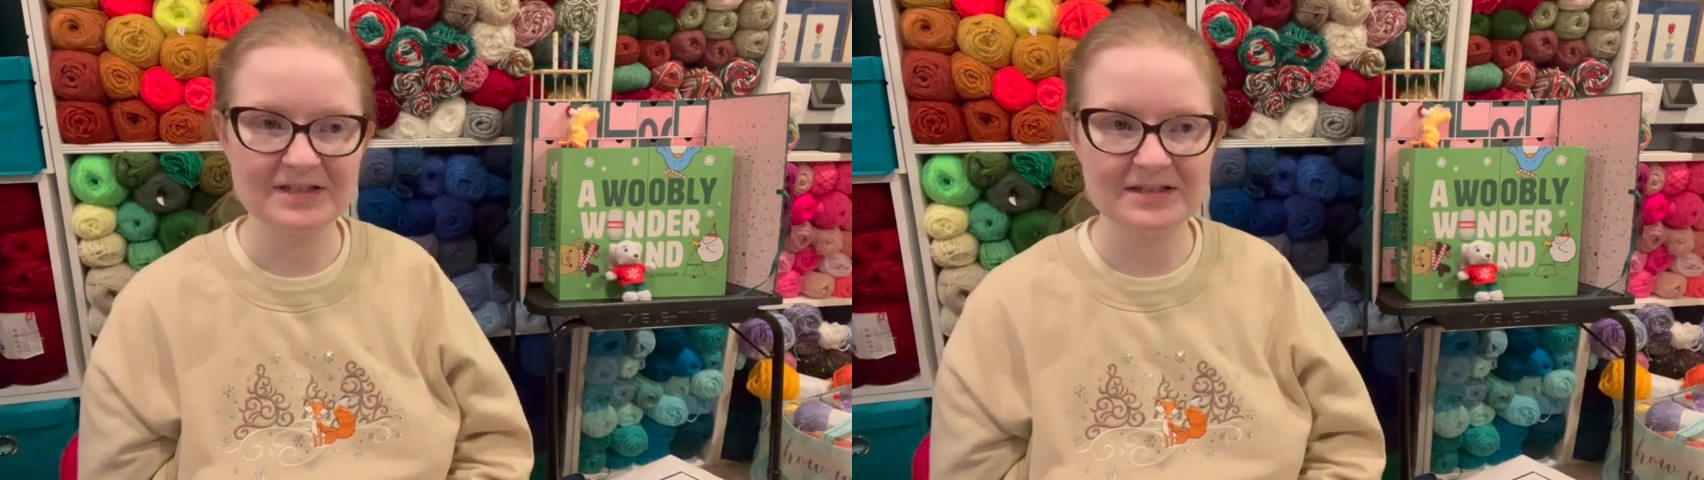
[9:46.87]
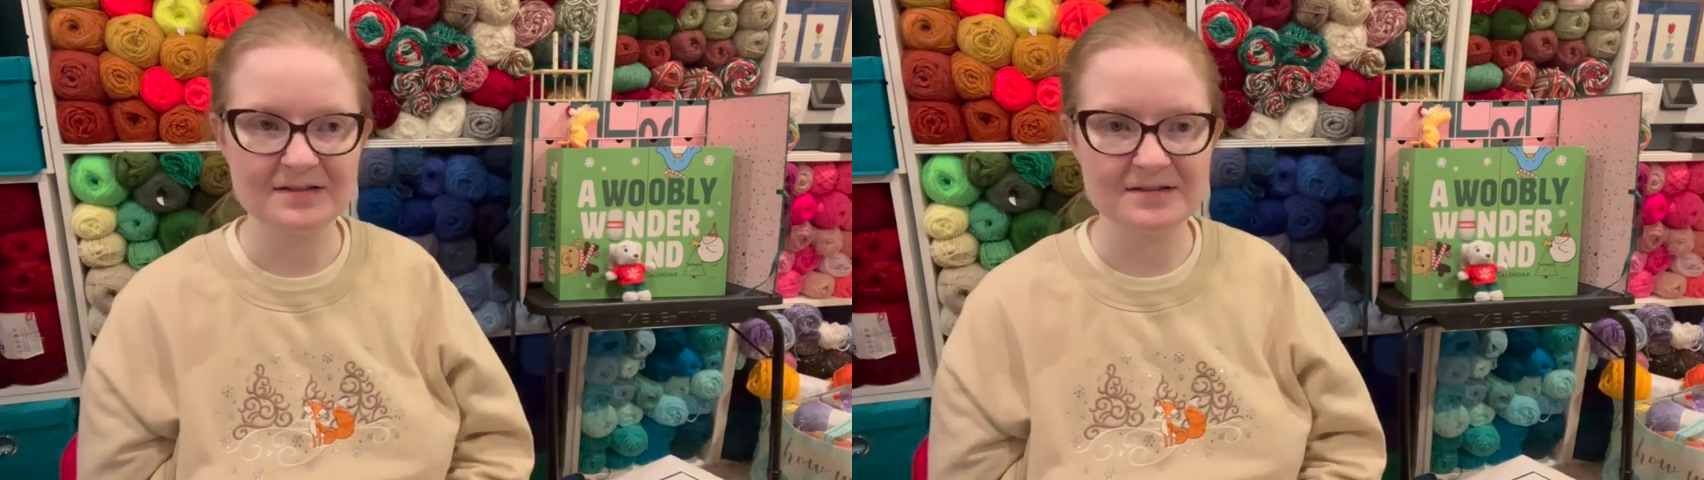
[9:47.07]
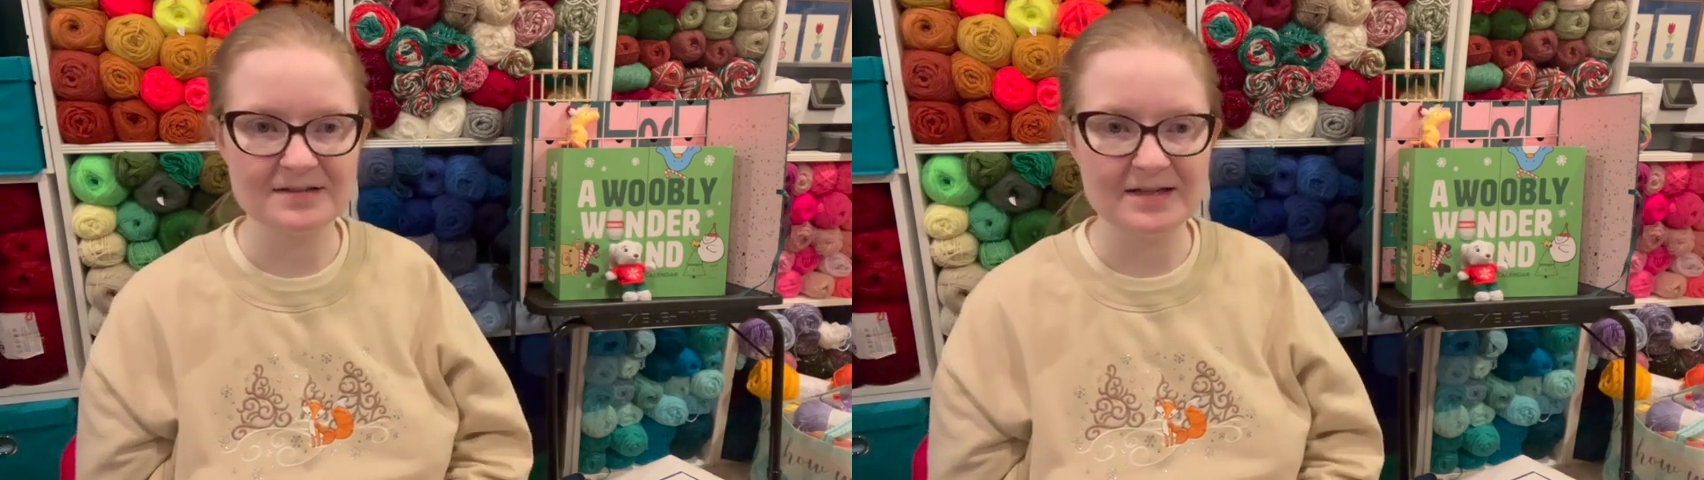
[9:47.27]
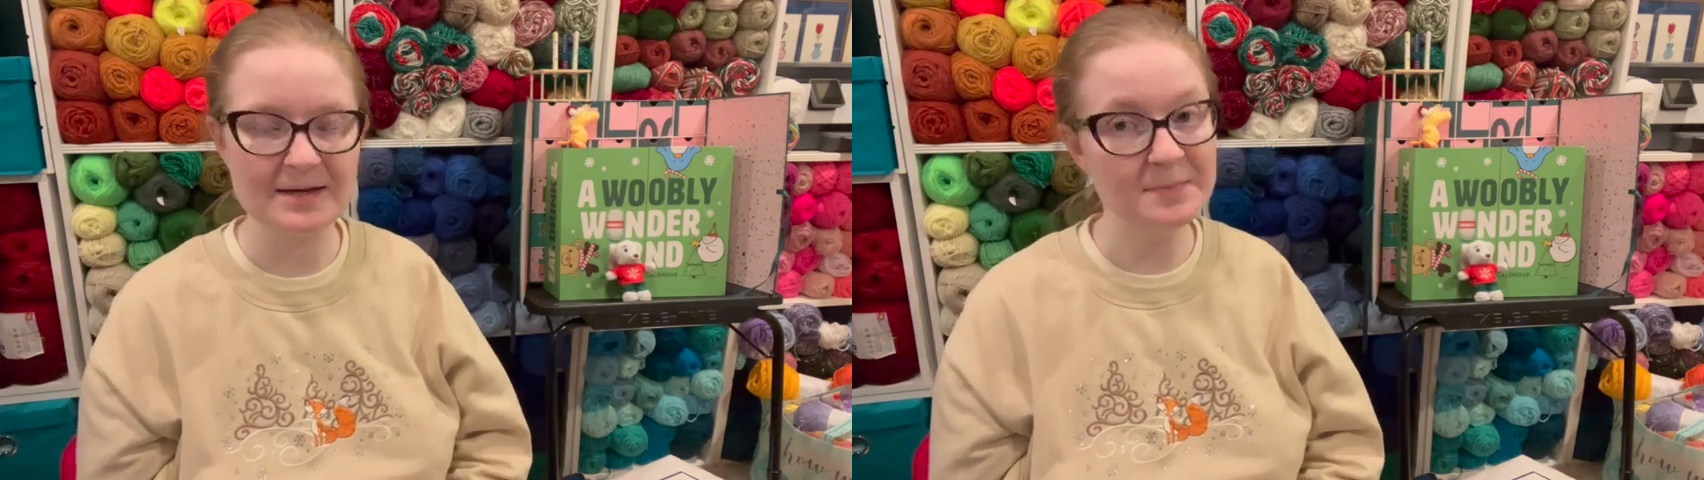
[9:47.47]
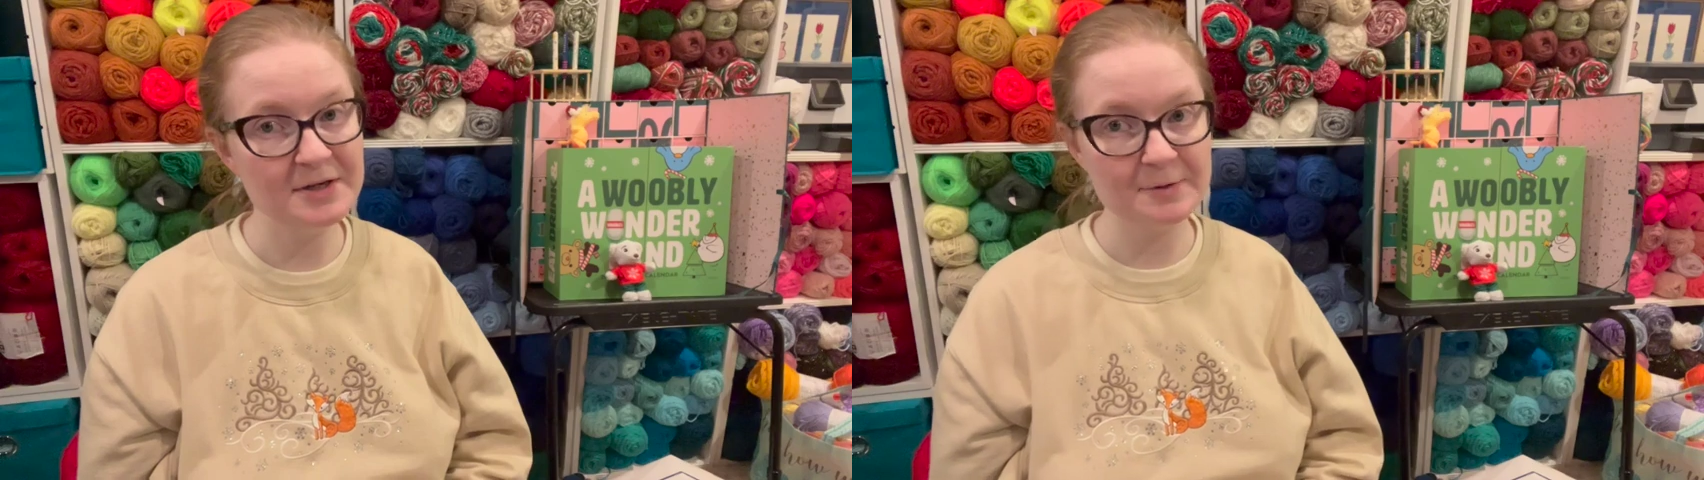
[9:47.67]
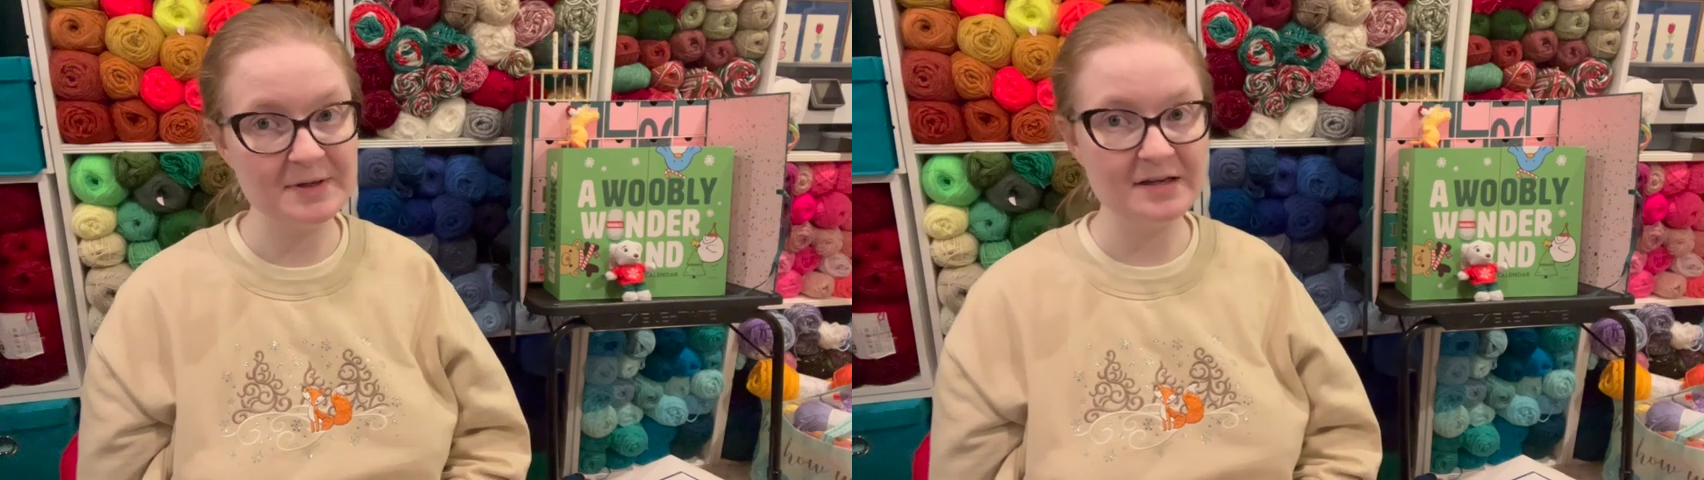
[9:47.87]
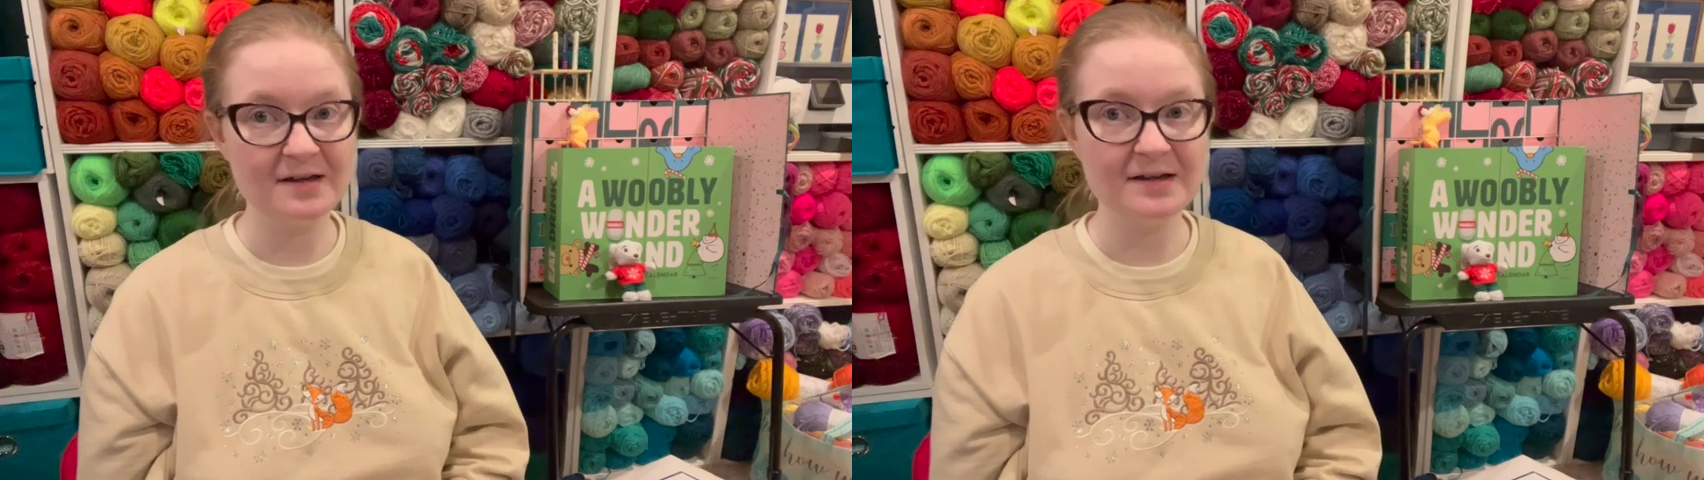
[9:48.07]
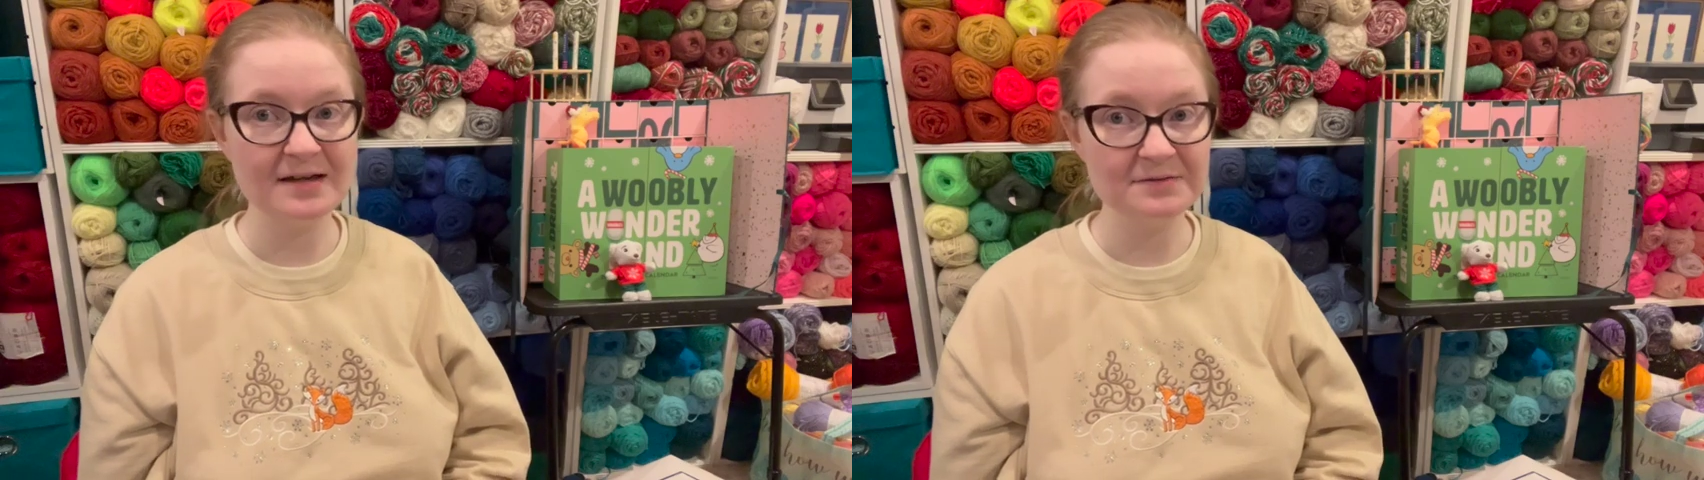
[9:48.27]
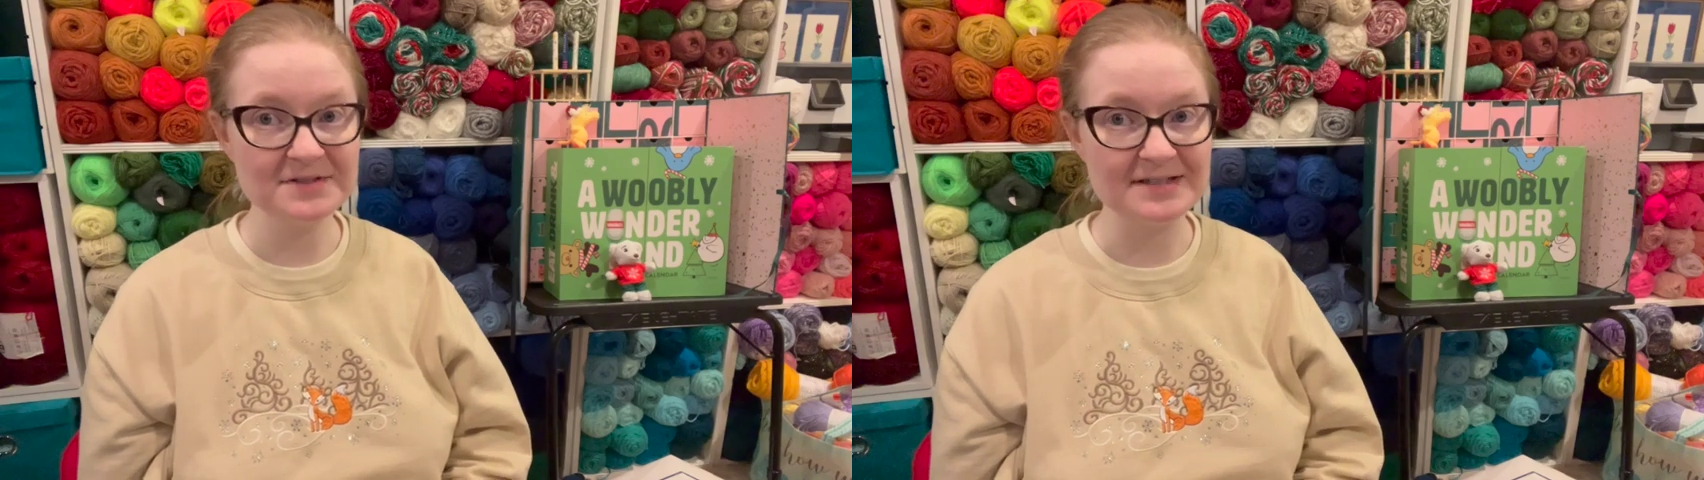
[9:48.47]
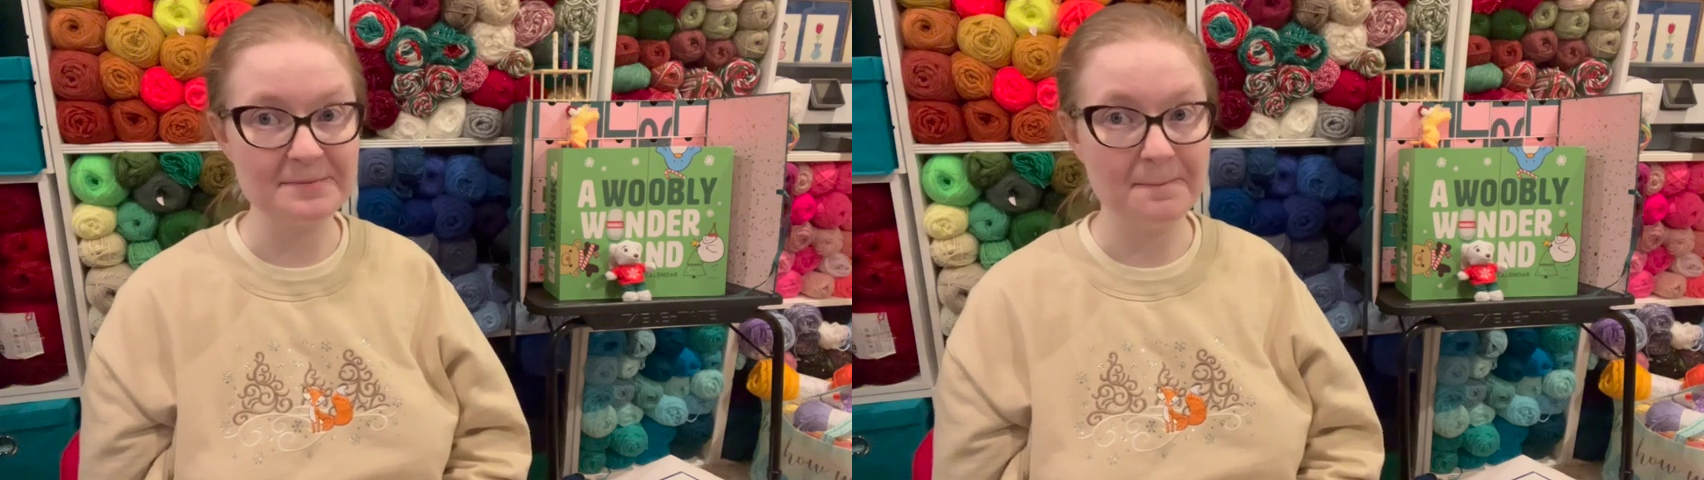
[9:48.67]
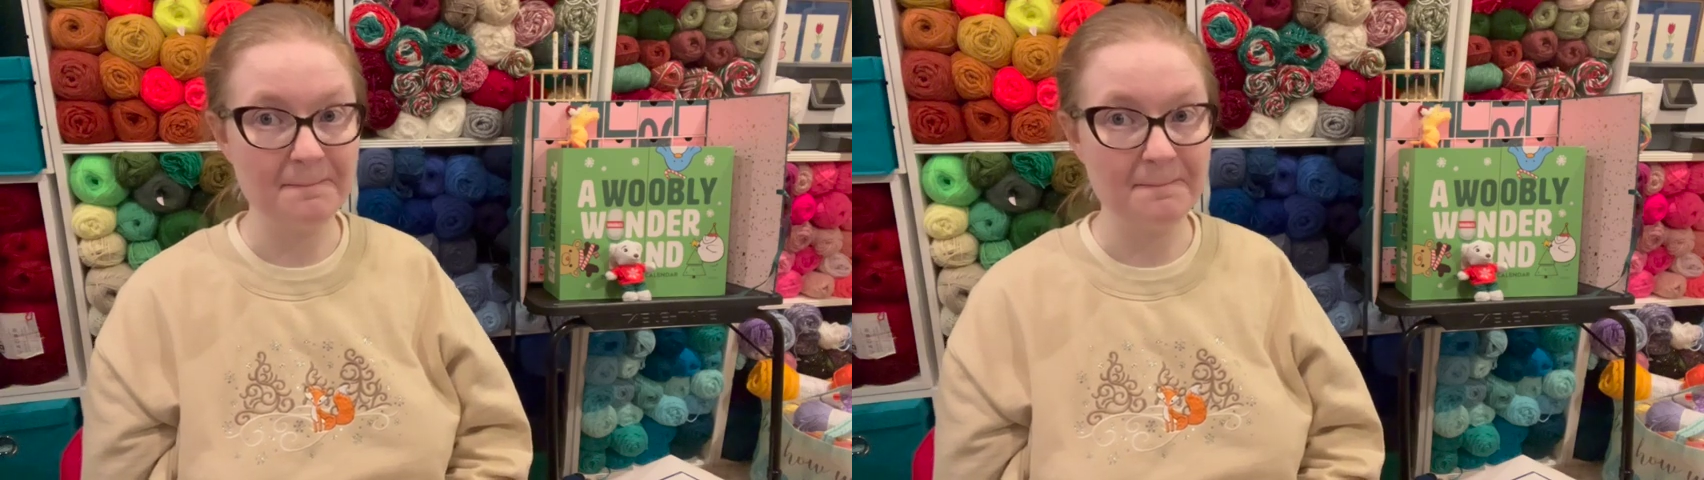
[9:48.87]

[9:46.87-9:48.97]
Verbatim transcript: because I may or may not announce it.